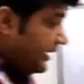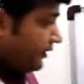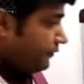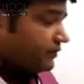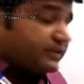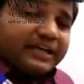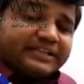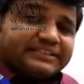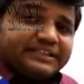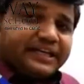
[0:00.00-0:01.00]
if the
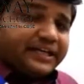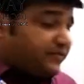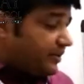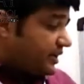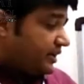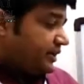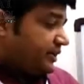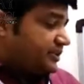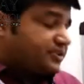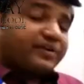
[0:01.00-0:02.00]
incident
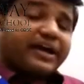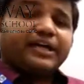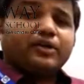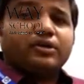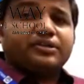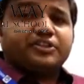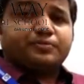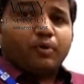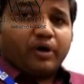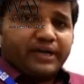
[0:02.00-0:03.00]
ray strike on
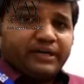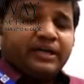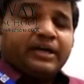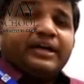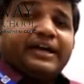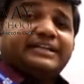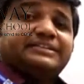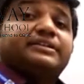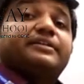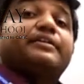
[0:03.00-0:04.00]
this point,
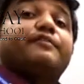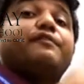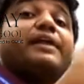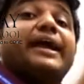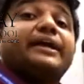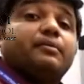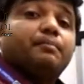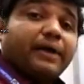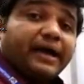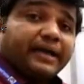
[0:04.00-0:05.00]
it's
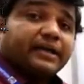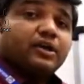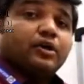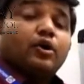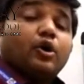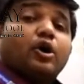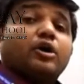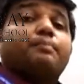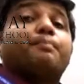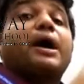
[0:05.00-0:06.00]
reflect back
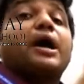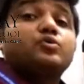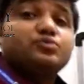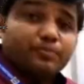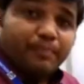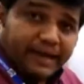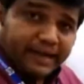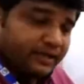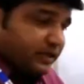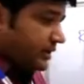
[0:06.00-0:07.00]
or bounce
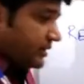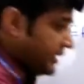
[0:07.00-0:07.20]
back,